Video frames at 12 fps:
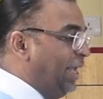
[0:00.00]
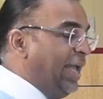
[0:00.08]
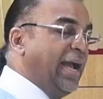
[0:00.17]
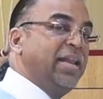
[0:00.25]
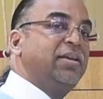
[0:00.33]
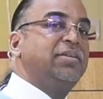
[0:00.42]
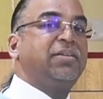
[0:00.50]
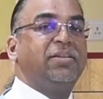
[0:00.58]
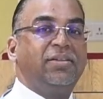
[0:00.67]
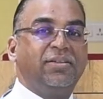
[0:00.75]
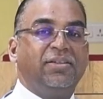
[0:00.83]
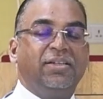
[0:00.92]

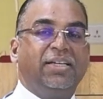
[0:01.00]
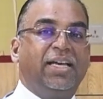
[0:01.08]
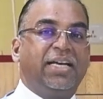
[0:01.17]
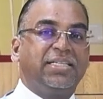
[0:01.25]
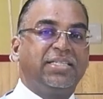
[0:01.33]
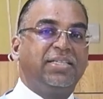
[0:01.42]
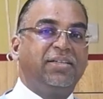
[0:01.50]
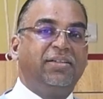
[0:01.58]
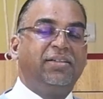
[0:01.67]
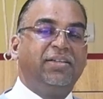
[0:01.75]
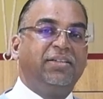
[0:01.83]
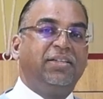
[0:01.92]
Analytical, as I
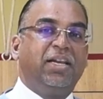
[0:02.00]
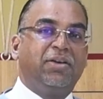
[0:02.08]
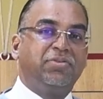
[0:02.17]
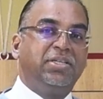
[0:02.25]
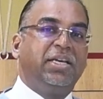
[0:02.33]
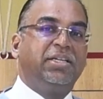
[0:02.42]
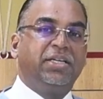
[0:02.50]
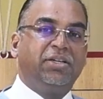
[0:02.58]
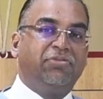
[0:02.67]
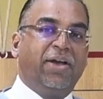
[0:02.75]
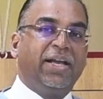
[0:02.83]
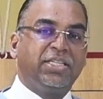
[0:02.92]
said, they love
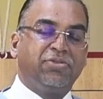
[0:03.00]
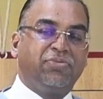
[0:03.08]
data, facts,